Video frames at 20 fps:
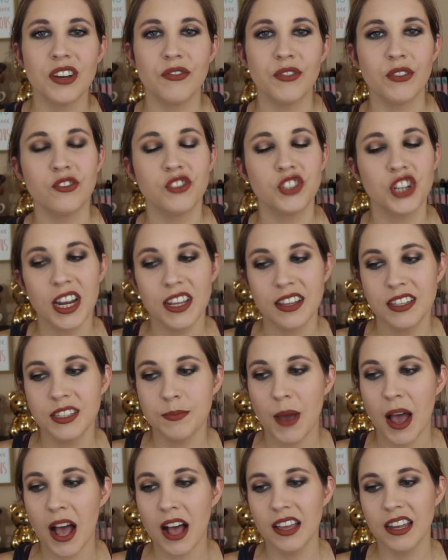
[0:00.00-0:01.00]
If you've tried this
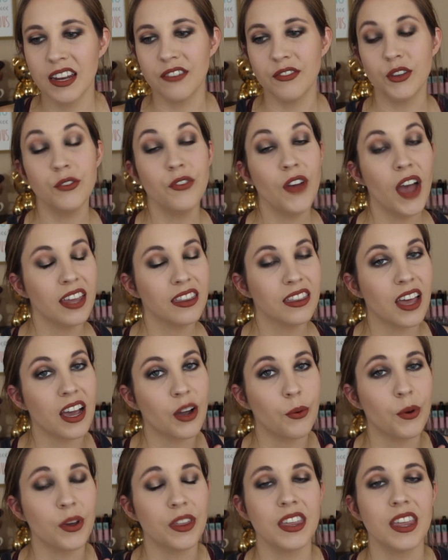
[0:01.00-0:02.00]
palette, if you've had
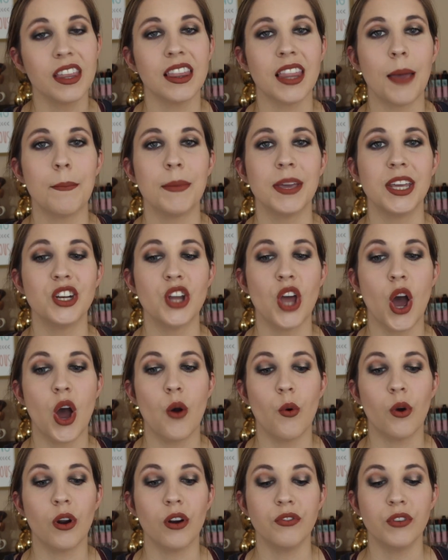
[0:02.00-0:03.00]
luck with it, let me
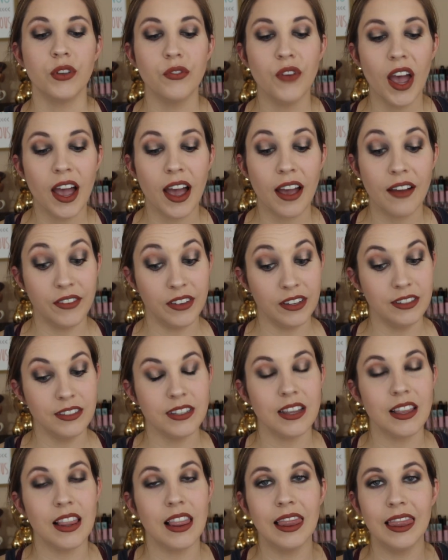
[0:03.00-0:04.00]
know, or if you
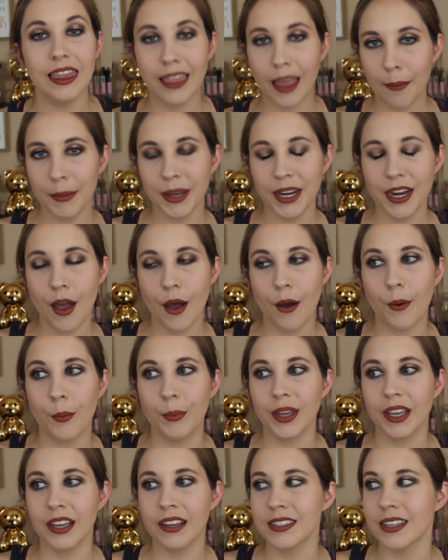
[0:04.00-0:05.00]
haven't, let me know,
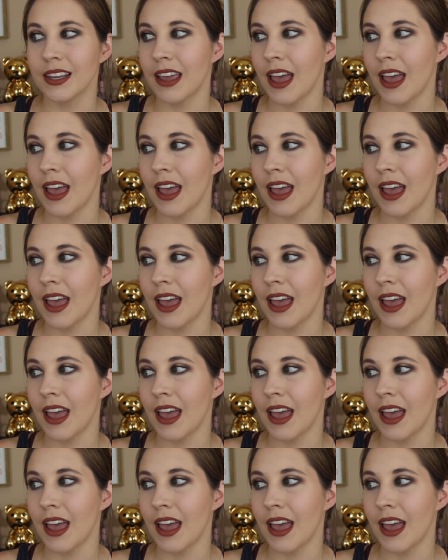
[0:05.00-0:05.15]
because